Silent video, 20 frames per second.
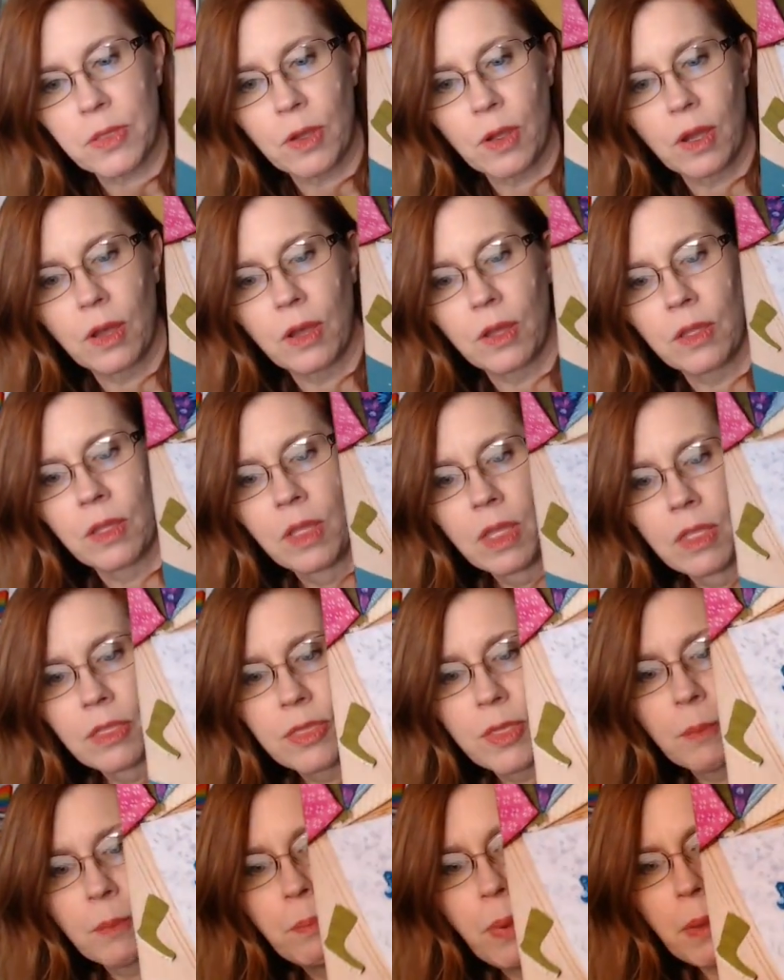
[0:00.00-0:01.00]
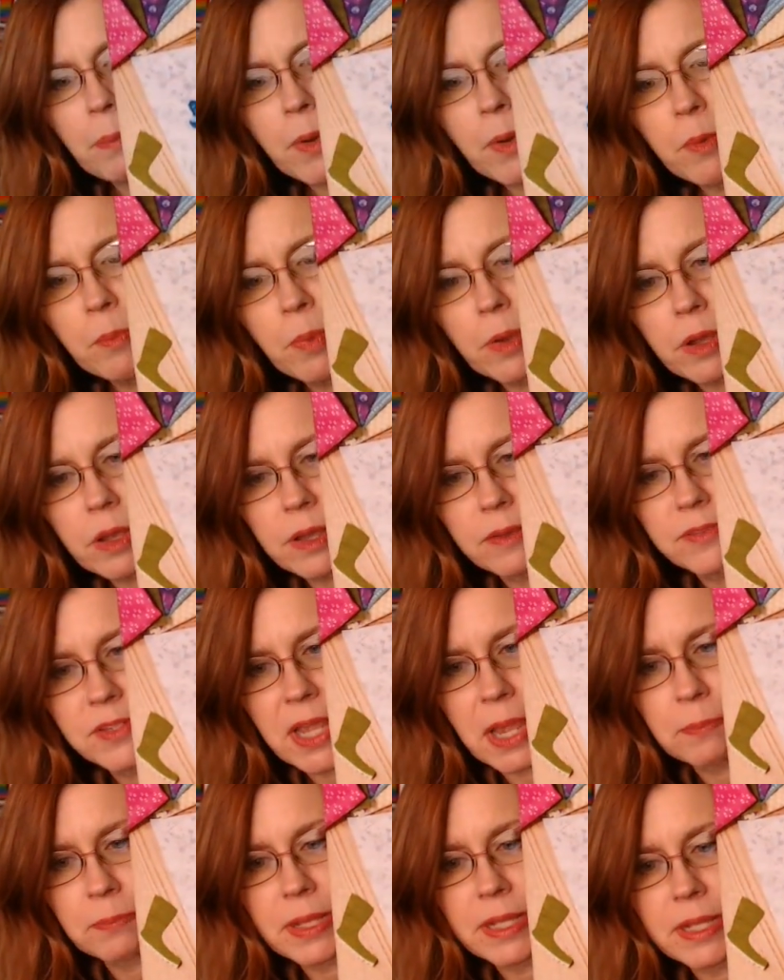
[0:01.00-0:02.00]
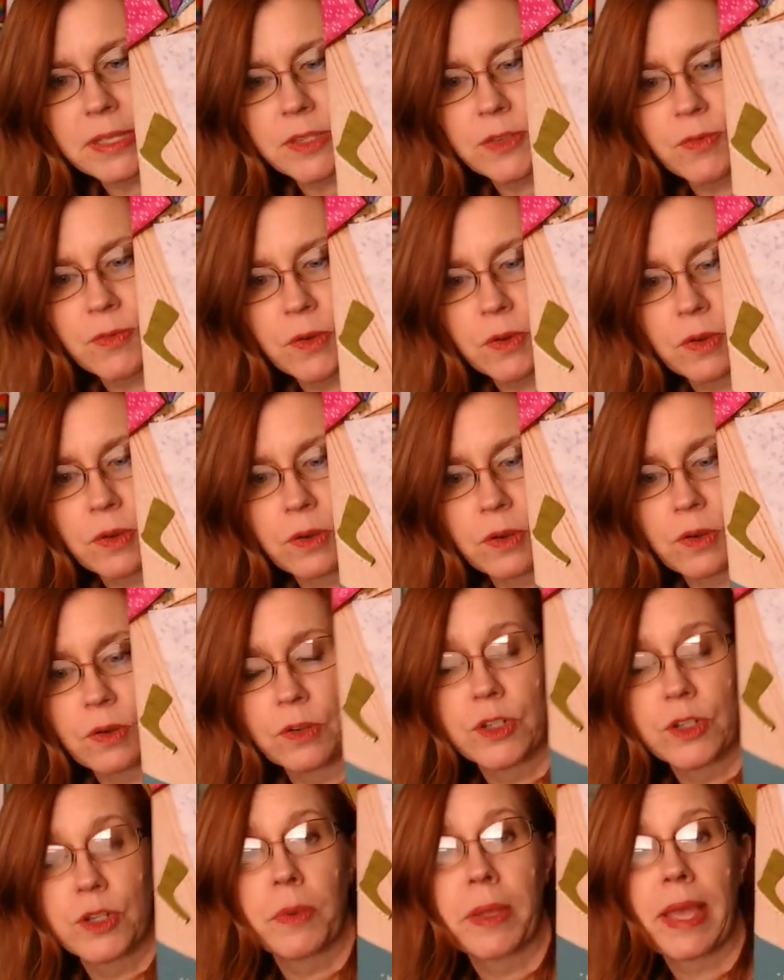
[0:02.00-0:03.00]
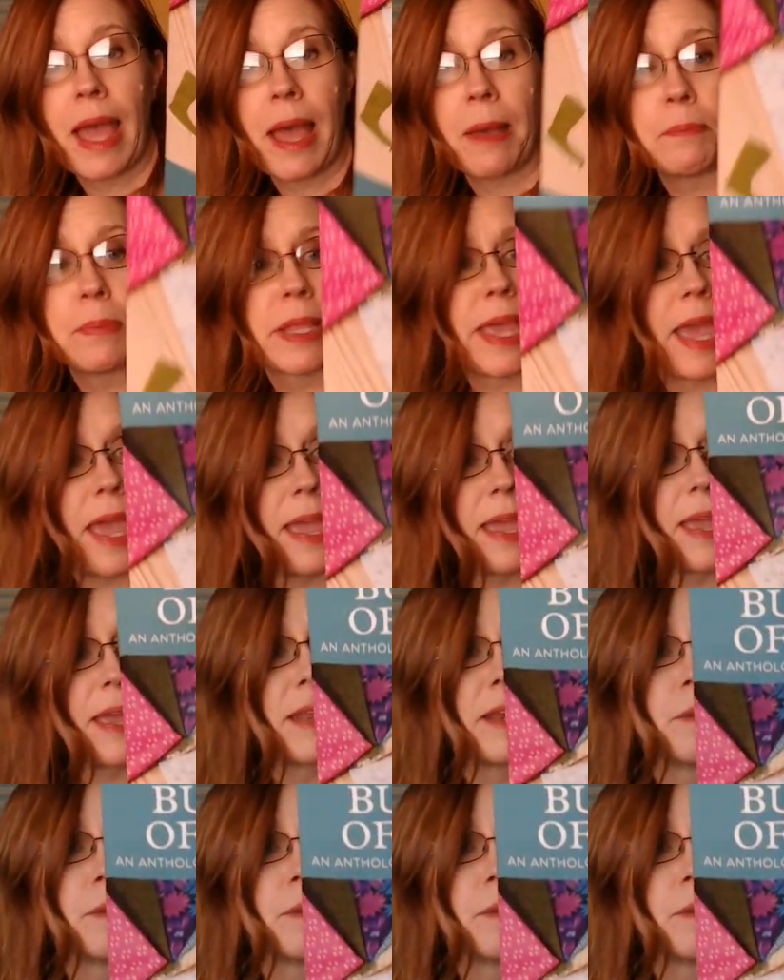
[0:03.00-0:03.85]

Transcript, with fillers: a the bumper book of templates for doing applique and